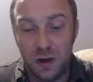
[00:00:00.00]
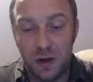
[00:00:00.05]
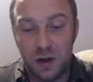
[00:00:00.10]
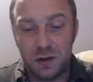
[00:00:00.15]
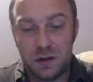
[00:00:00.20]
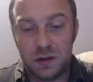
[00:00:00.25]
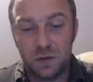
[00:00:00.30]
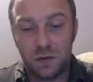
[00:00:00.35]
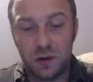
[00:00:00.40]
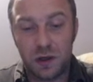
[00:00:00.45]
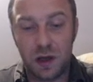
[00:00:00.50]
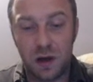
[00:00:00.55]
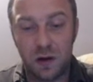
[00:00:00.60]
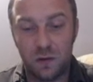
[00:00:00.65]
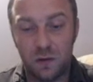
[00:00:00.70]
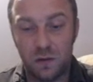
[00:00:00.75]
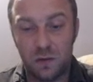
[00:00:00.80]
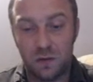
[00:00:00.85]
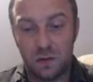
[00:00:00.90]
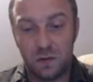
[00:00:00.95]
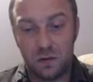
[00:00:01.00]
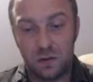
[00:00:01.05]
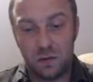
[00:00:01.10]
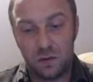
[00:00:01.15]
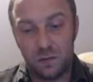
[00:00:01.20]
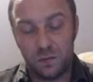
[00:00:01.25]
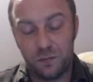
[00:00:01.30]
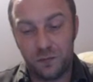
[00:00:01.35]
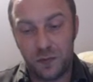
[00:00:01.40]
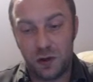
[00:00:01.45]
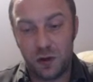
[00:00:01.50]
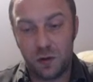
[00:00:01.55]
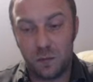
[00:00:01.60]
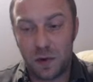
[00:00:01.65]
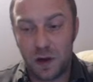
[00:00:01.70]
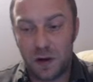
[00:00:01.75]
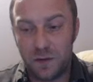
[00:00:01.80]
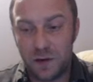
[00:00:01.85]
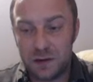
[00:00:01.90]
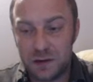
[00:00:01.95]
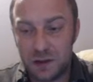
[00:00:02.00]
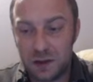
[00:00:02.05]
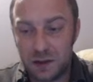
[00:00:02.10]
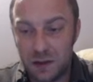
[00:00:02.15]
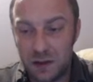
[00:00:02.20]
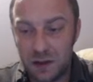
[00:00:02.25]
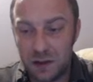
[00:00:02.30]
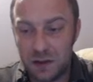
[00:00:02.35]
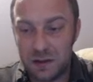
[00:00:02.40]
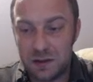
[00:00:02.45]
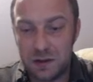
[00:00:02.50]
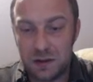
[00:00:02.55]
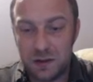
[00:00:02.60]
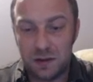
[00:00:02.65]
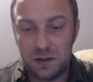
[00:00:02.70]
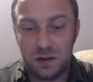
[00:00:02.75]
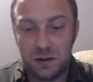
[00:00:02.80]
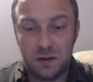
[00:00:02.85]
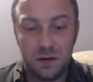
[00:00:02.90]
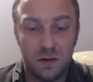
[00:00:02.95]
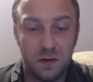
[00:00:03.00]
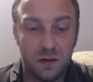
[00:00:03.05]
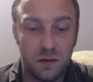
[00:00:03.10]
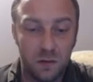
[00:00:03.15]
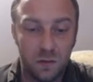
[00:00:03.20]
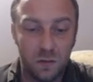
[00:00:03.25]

so now uh, Jobava's idea is uh,